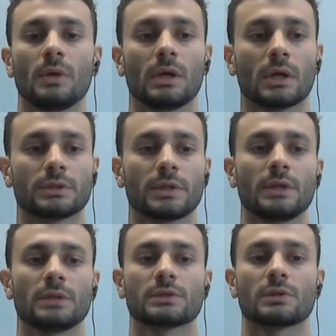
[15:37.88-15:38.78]

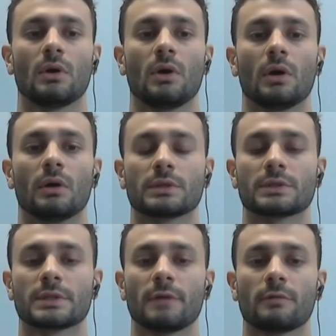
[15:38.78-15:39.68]
contains
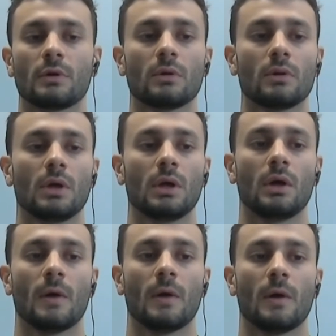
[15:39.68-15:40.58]
several
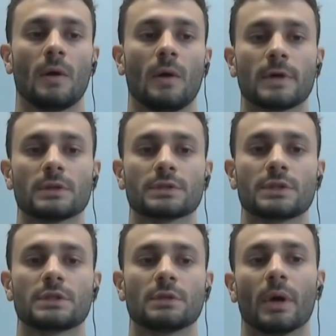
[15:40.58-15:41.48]
file
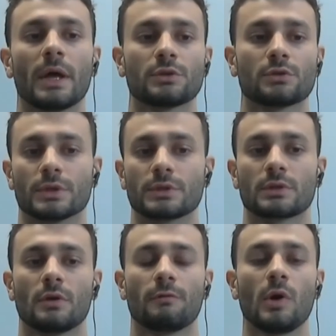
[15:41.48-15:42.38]
system entries
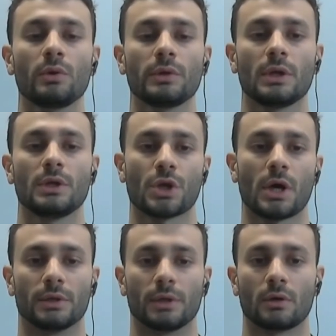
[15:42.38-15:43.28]
following each
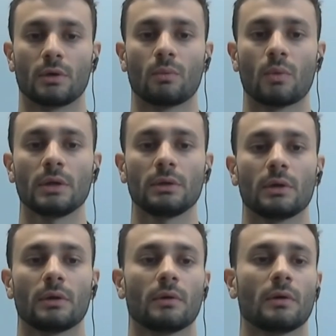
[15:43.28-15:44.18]
other. One
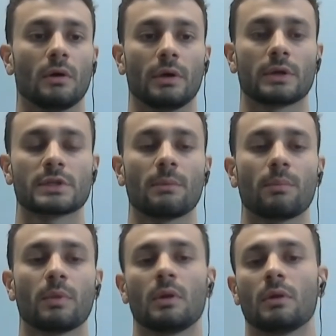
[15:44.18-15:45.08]

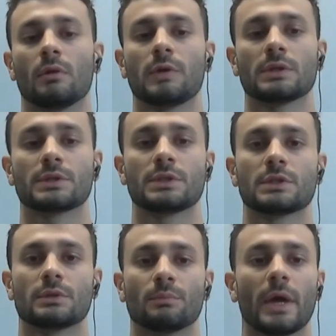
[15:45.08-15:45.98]
example file
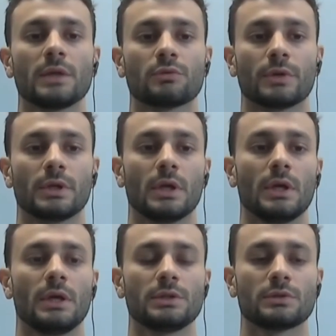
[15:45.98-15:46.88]
system entry
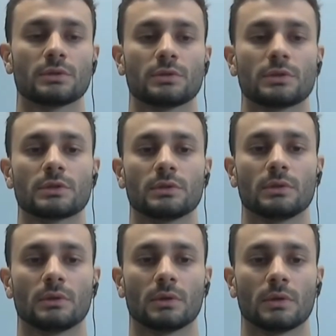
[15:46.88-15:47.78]
is
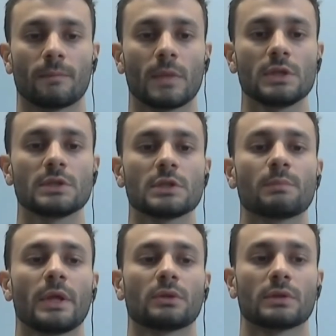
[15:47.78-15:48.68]

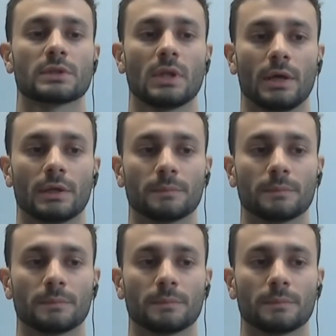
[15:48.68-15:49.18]
displayed on the slide.